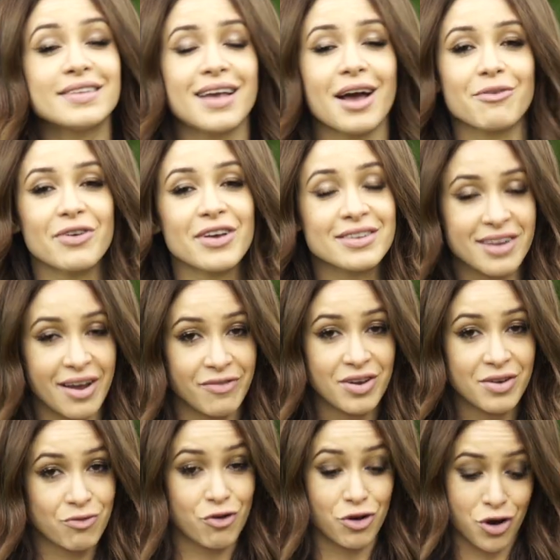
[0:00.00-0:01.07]
This outfit is
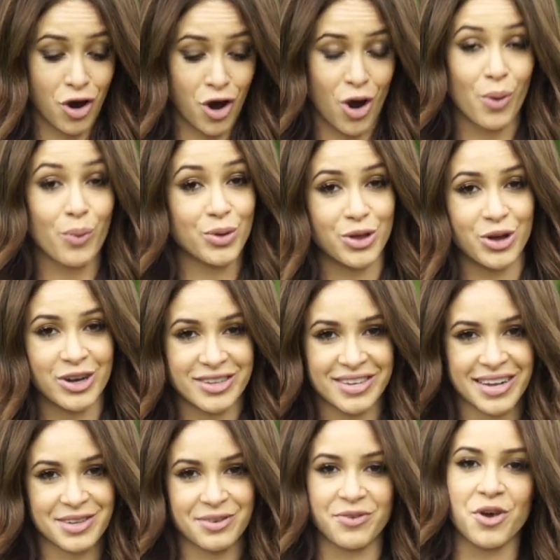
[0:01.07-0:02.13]
definitely for a girl with a good
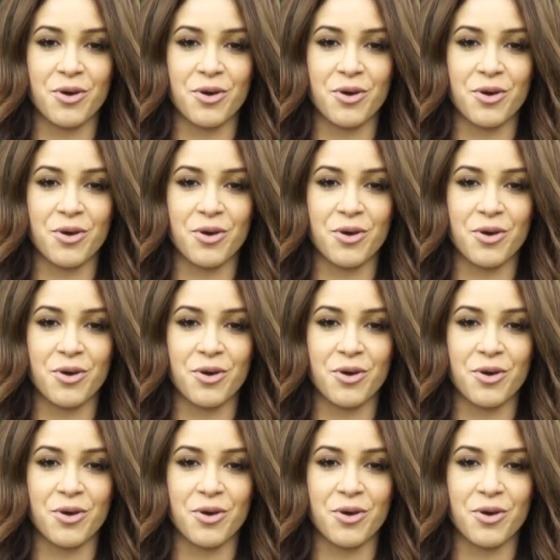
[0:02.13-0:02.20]
sense of